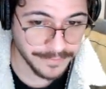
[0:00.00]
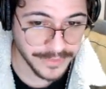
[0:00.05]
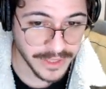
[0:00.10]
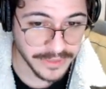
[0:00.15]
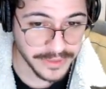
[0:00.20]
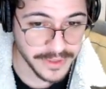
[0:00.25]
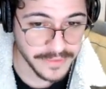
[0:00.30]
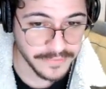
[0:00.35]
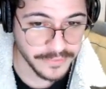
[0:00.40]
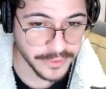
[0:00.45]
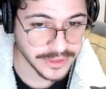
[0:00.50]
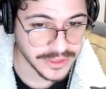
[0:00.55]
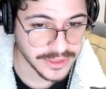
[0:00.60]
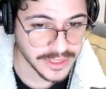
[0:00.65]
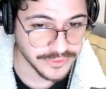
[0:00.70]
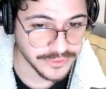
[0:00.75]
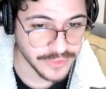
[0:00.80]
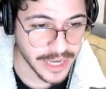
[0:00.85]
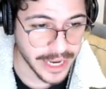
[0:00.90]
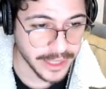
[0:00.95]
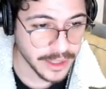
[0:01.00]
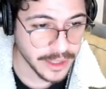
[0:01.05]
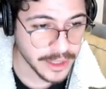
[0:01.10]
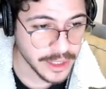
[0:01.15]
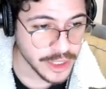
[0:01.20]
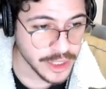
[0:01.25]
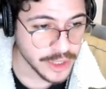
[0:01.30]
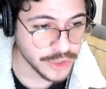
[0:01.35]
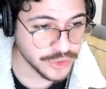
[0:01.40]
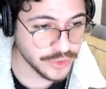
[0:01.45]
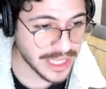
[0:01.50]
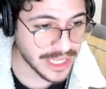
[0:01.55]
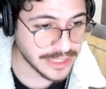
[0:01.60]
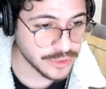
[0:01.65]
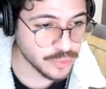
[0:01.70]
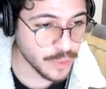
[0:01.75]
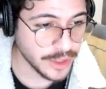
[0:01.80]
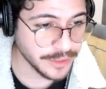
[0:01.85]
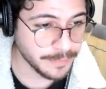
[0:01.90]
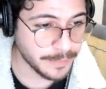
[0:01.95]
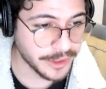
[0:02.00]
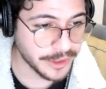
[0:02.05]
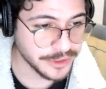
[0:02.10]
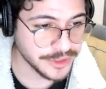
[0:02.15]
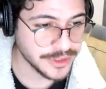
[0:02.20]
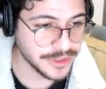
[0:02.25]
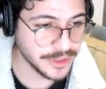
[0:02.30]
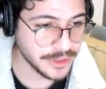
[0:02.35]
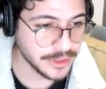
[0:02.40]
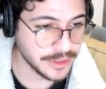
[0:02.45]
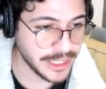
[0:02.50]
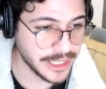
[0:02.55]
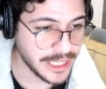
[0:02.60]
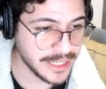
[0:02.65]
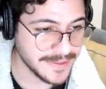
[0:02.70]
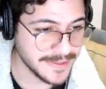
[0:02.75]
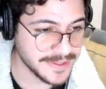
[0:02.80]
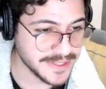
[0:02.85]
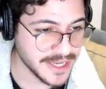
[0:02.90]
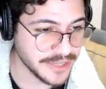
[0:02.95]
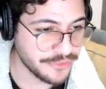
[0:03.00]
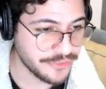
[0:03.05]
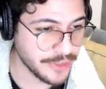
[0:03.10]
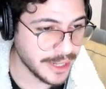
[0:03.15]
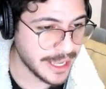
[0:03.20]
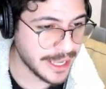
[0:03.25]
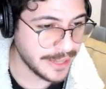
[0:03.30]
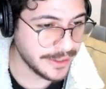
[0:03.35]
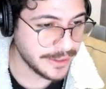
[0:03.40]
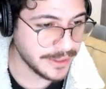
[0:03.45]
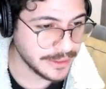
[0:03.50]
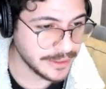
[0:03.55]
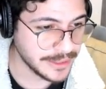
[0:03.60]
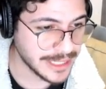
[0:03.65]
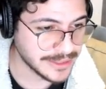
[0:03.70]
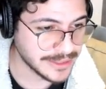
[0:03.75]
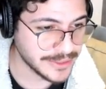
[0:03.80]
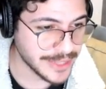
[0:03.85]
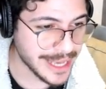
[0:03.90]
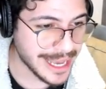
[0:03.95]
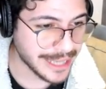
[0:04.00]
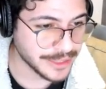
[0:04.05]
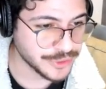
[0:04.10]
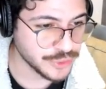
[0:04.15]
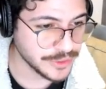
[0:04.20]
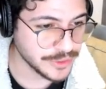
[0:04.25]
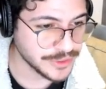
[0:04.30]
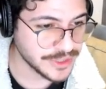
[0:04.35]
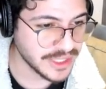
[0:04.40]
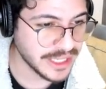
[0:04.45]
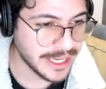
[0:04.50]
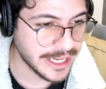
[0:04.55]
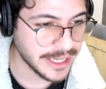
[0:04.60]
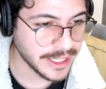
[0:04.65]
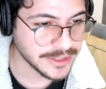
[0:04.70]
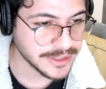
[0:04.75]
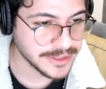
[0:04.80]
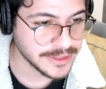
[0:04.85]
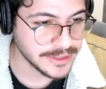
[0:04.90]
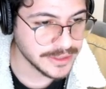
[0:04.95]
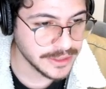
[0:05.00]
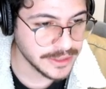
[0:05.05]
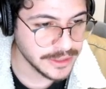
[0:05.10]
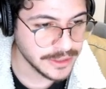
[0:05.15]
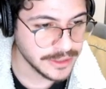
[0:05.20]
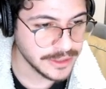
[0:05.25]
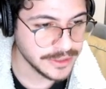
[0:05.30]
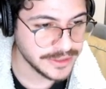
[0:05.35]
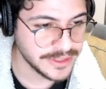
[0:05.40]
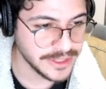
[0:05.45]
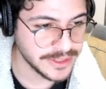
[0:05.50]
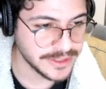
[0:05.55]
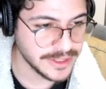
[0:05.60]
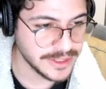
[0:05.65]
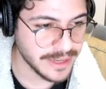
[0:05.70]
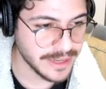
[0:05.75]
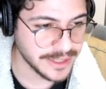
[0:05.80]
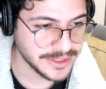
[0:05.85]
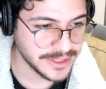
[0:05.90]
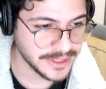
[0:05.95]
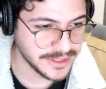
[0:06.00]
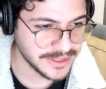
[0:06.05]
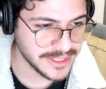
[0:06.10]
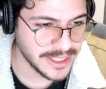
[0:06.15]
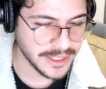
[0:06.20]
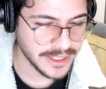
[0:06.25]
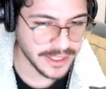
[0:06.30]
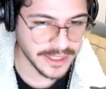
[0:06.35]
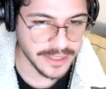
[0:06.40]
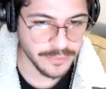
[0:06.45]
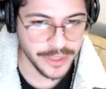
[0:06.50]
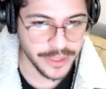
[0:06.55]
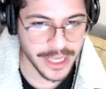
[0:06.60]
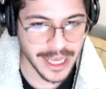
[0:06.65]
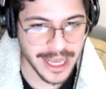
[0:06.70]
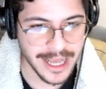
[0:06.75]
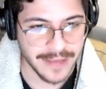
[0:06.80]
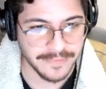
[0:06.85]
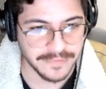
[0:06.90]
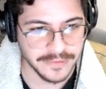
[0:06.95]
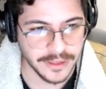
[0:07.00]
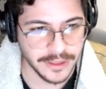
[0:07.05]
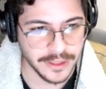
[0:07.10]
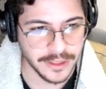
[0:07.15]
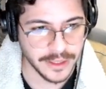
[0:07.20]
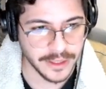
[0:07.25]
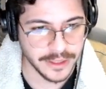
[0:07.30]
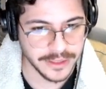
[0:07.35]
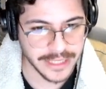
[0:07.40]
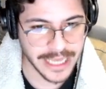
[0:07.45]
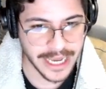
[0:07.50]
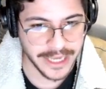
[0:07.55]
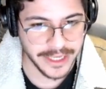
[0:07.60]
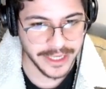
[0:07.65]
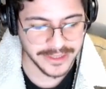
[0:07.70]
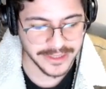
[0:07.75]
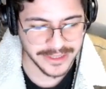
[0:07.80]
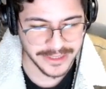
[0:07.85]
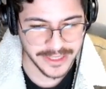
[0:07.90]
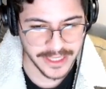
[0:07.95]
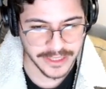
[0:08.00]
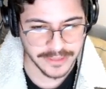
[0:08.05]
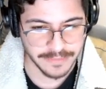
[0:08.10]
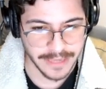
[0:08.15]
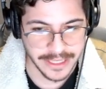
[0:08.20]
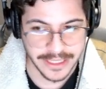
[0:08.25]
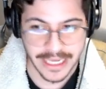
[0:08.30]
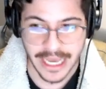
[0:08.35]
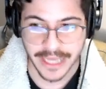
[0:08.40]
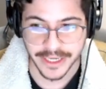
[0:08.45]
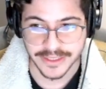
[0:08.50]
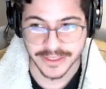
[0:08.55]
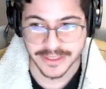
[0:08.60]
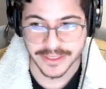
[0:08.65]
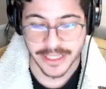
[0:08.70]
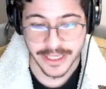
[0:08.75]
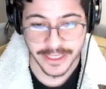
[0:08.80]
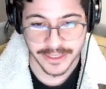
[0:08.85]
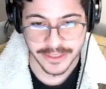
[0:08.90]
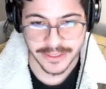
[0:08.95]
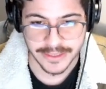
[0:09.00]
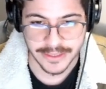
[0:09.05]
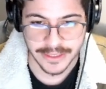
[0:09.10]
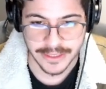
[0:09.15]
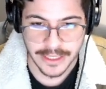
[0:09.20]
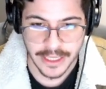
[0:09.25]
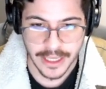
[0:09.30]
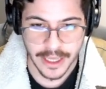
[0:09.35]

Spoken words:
differences, right? So that's one parcel in the Decentraland, that's the actual size, 16 by 16, and then we have 96 by 96